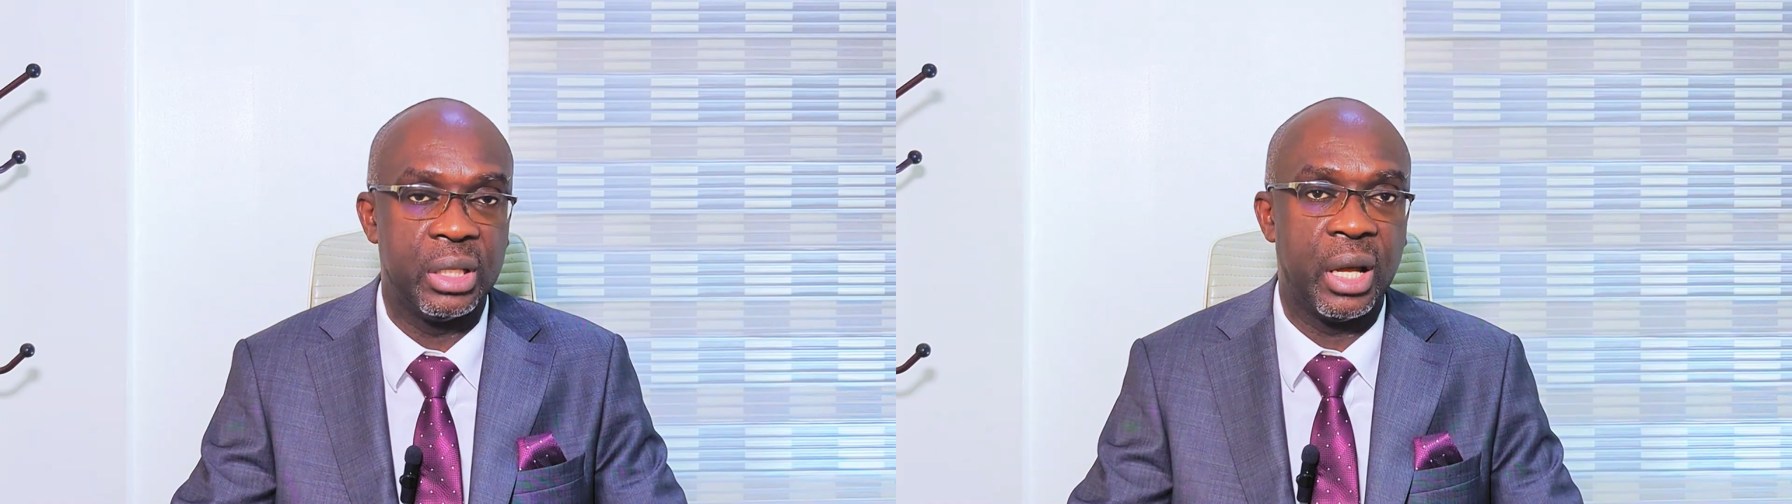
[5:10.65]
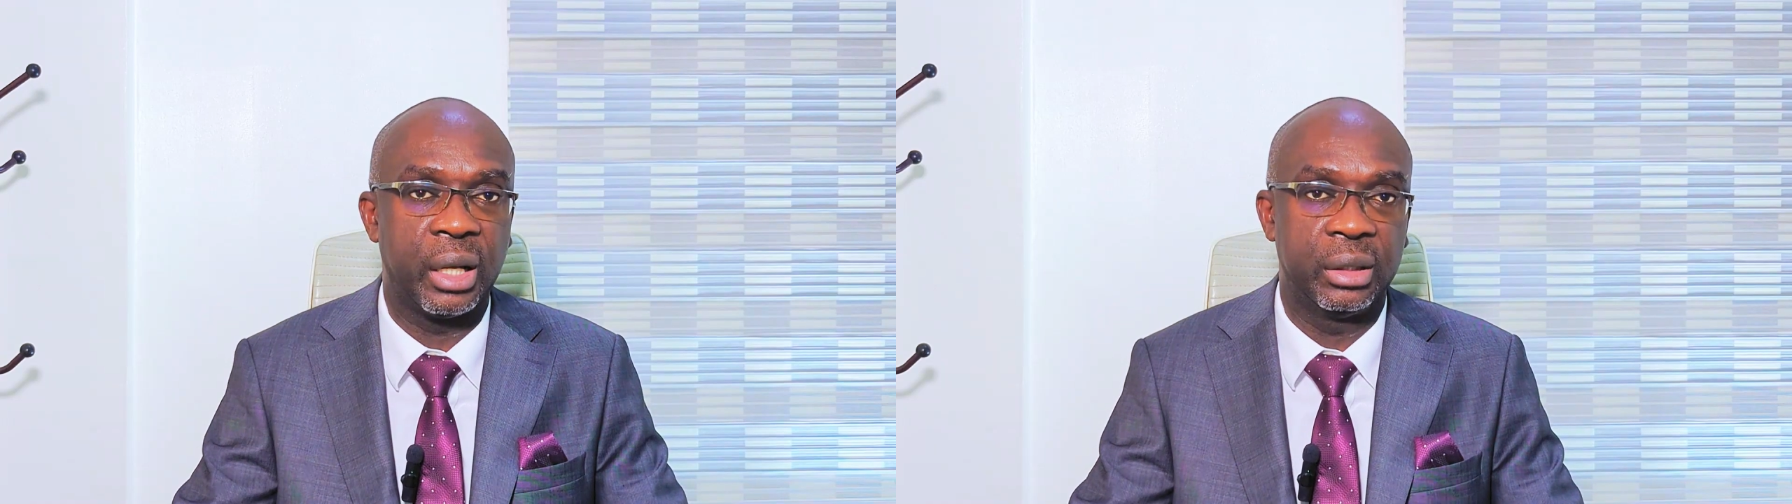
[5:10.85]

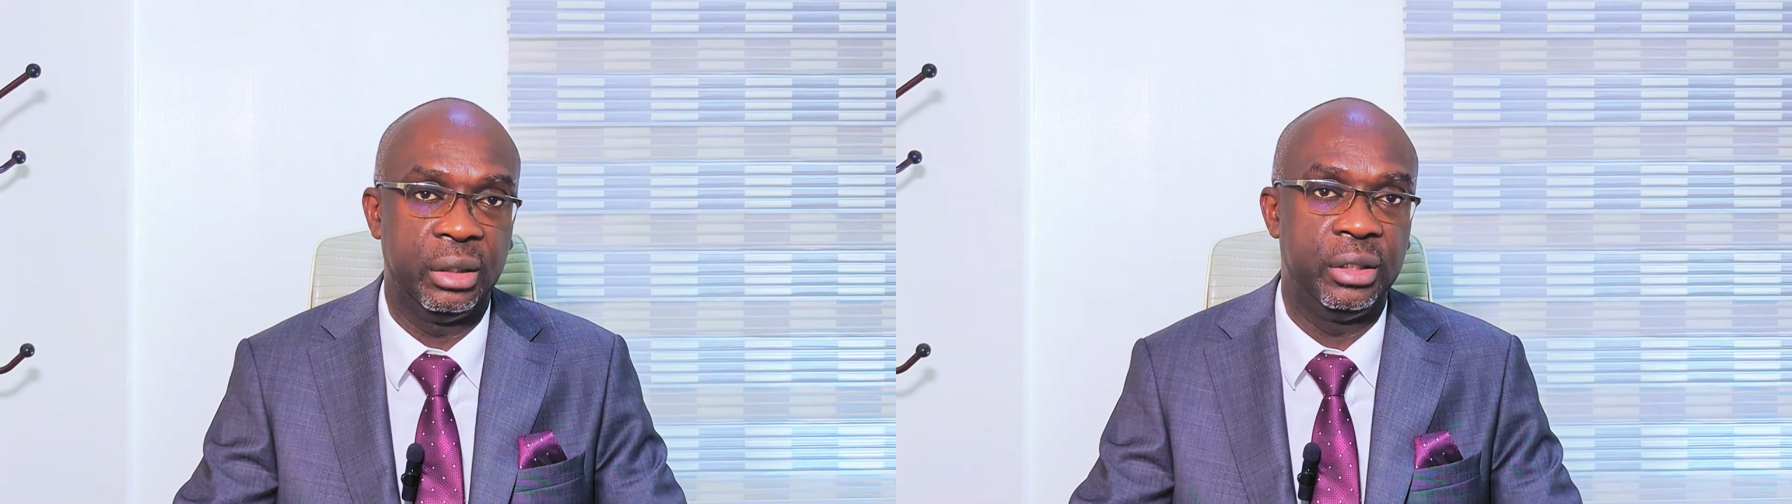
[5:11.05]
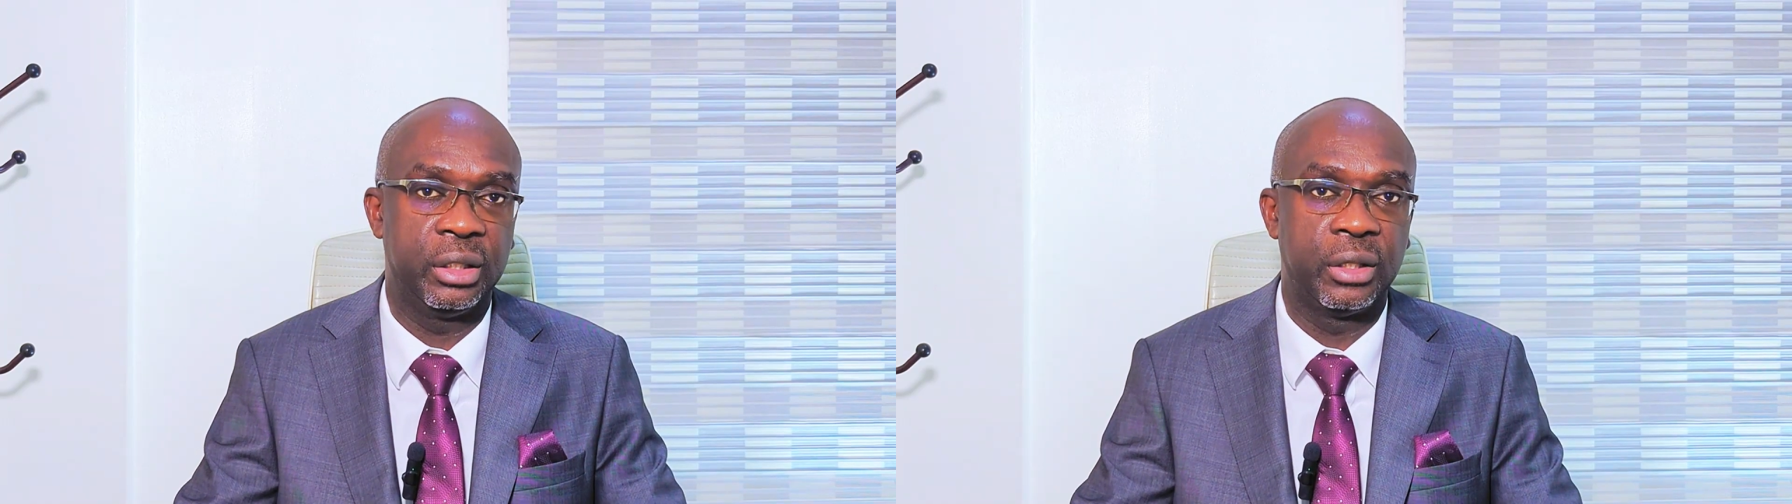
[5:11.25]
in our
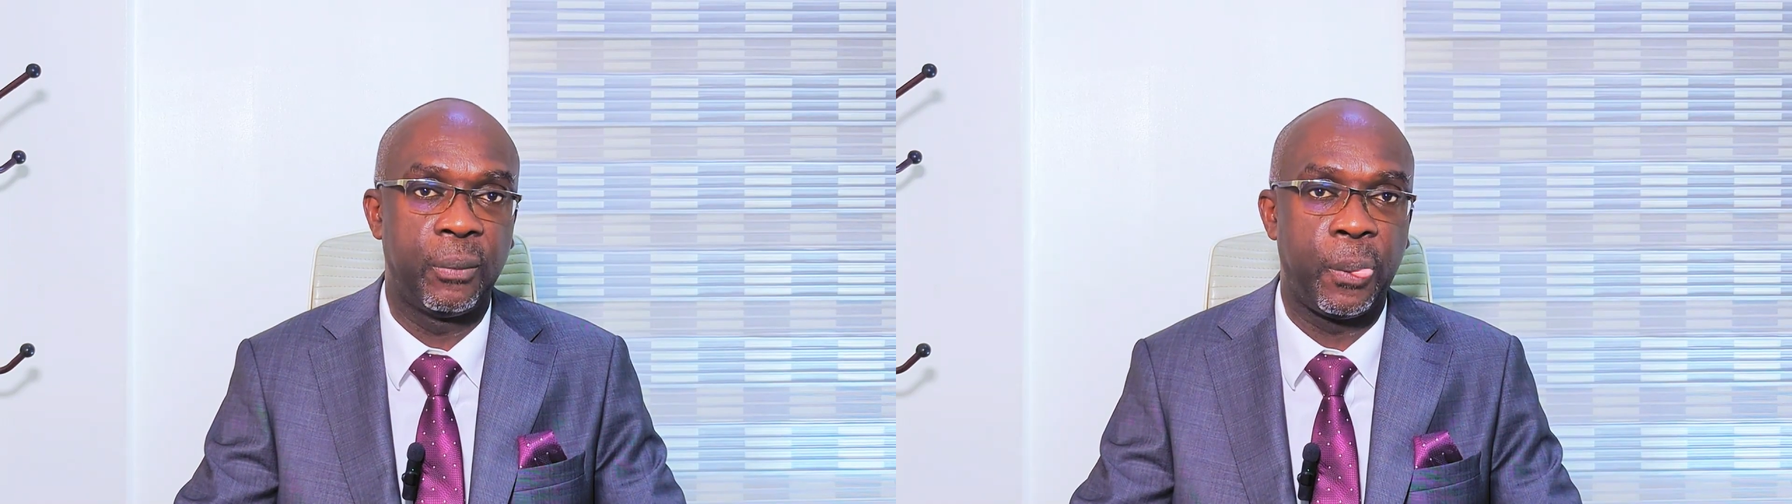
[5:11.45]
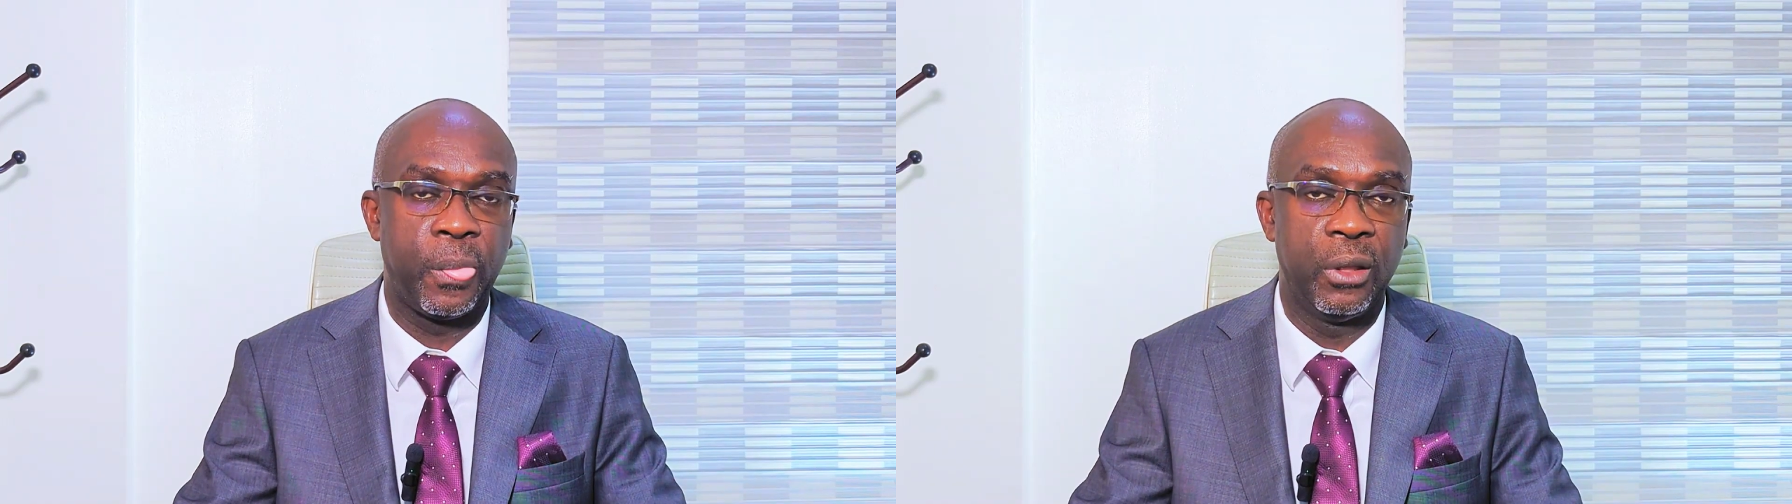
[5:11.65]
clinic.